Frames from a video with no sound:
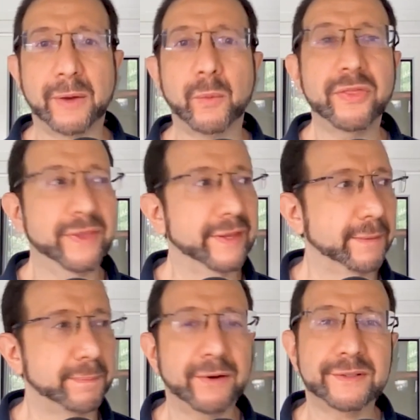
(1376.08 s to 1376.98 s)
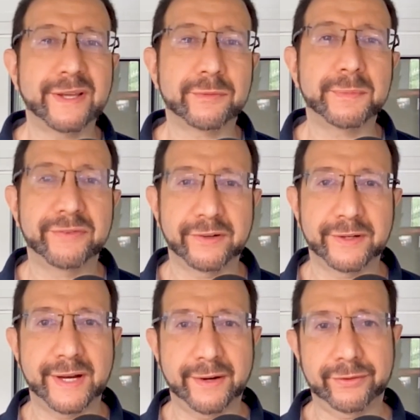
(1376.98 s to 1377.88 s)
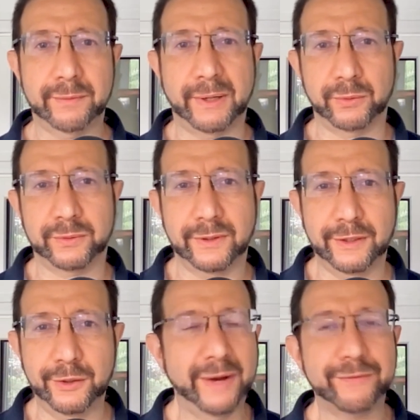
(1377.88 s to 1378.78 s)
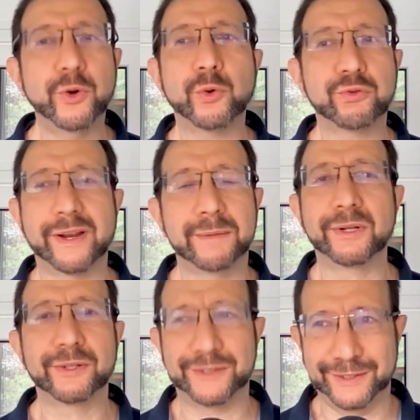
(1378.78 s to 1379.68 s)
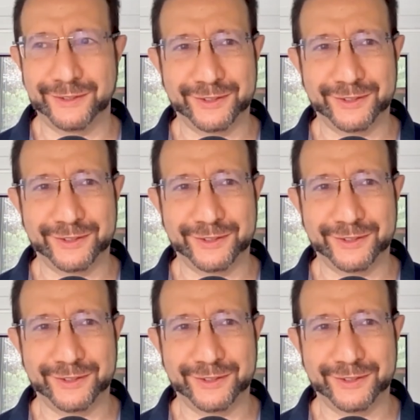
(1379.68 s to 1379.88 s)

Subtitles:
one thing that parents have to be very careful about, you have no credibility in your